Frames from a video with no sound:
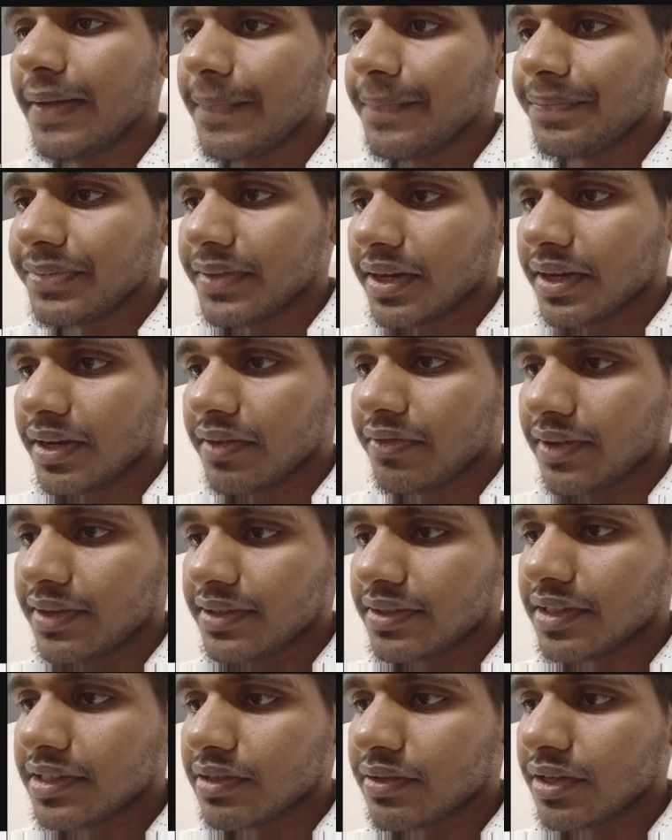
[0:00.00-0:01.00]
The reference
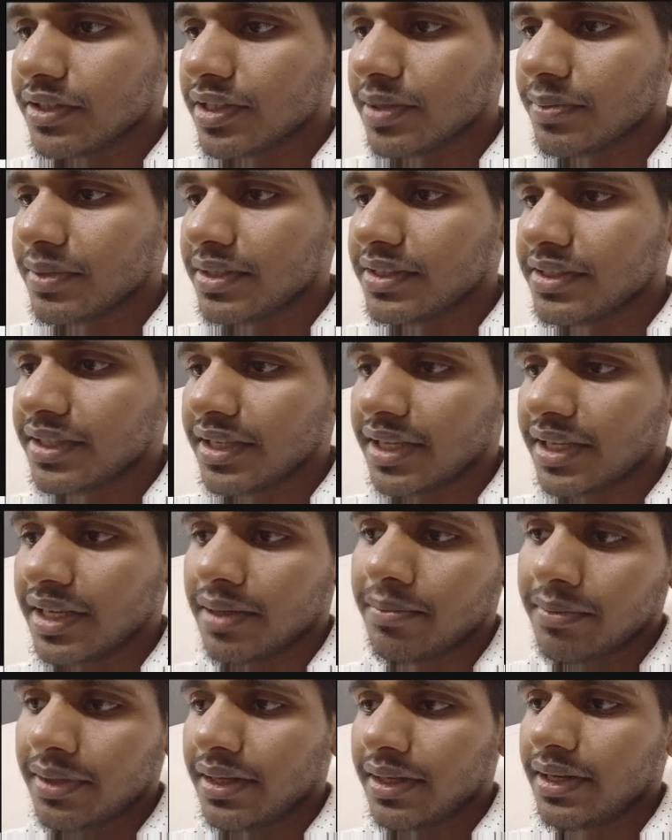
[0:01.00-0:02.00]
resolution means
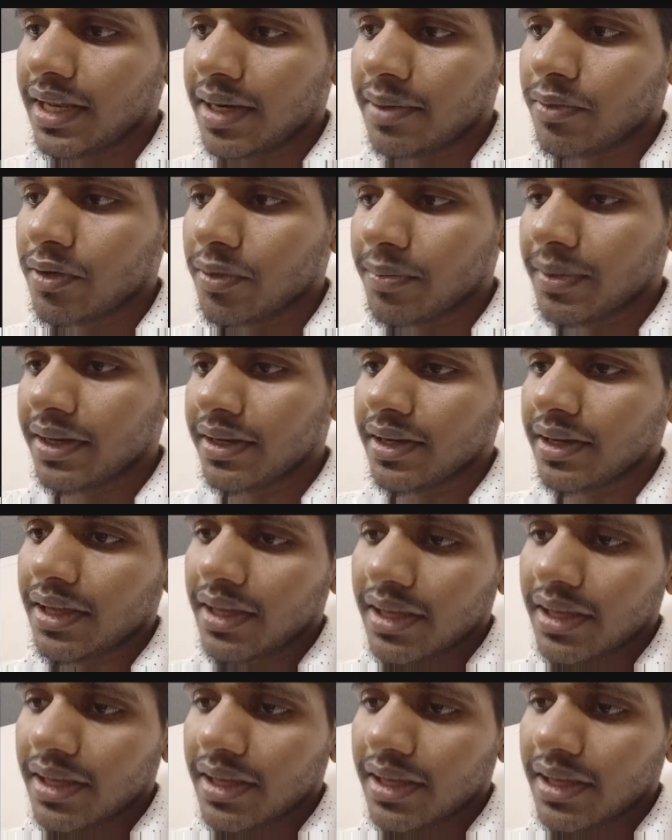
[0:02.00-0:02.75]
him, that moment,